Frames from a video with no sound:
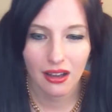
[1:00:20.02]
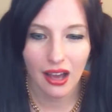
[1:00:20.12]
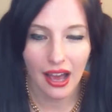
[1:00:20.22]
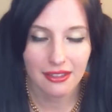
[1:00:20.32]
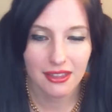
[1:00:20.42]

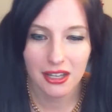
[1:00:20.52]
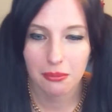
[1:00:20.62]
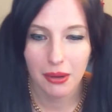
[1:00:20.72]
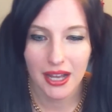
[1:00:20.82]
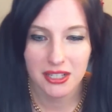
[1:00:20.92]
I
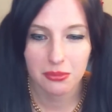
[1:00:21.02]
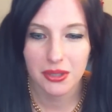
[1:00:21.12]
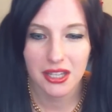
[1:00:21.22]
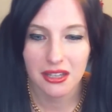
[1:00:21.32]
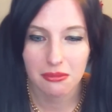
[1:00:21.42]
think
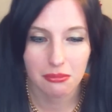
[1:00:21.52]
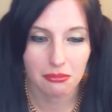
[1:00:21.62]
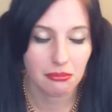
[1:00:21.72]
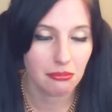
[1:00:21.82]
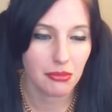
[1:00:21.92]
possibly
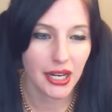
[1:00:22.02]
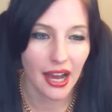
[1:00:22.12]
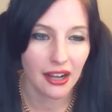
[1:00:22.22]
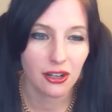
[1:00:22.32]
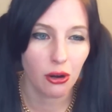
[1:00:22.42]

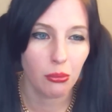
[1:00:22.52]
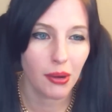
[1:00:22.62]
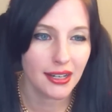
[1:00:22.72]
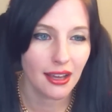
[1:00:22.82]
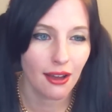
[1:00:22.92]
Minako
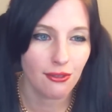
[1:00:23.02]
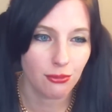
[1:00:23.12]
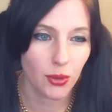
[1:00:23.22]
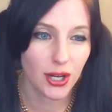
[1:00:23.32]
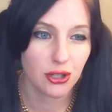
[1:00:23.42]
might
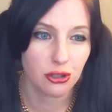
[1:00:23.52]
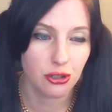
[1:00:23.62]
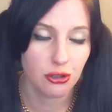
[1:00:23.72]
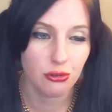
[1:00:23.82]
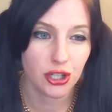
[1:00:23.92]
have
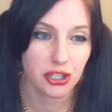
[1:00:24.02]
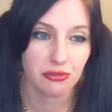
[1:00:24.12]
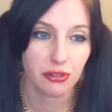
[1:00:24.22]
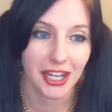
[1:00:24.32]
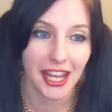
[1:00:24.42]
wished to
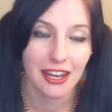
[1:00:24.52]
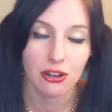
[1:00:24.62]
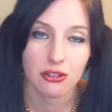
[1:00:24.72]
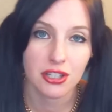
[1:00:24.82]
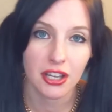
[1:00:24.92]
just forget
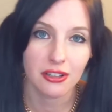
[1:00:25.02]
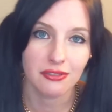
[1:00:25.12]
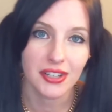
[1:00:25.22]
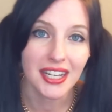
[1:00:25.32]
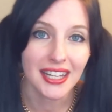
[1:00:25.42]
her
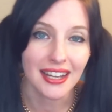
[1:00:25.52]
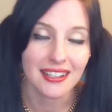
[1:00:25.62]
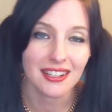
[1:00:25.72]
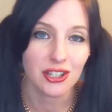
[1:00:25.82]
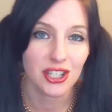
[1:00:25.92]
Sailor V
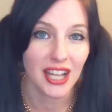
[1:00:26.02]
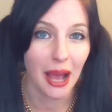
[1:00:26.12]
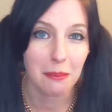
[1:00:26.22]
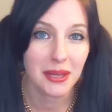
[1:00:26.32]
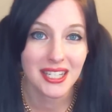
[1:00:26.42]
days and just
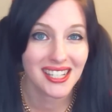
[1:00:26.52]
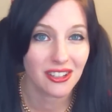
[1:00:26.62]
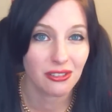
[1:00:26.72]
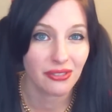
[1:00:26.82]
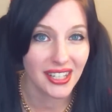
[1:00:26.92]
not be
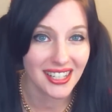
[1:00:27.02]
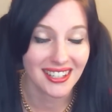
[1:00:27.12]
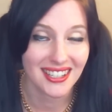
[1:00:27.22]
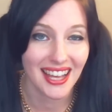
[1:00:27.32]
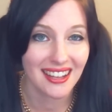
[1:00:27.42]
Sailor V,
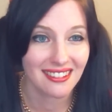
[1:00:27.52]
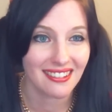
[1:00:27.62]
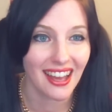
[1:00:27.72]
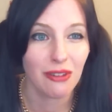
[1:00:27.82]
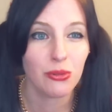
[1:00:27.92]
because
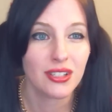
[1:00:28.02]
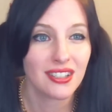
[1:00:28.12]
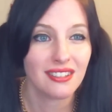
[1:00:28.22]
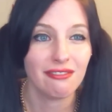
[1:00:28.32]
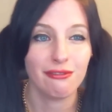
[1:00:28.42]
that
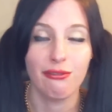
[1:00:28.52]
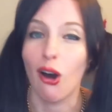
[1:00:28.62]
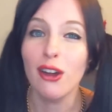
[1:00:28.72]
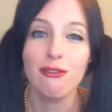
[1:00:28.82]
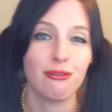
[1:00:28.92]
wasn't
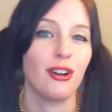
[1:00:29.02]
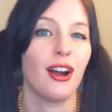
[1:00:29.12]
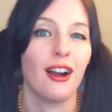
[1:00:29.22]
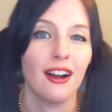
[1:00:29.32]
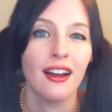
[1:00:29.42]
fun for
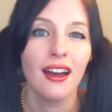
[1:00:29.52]
her.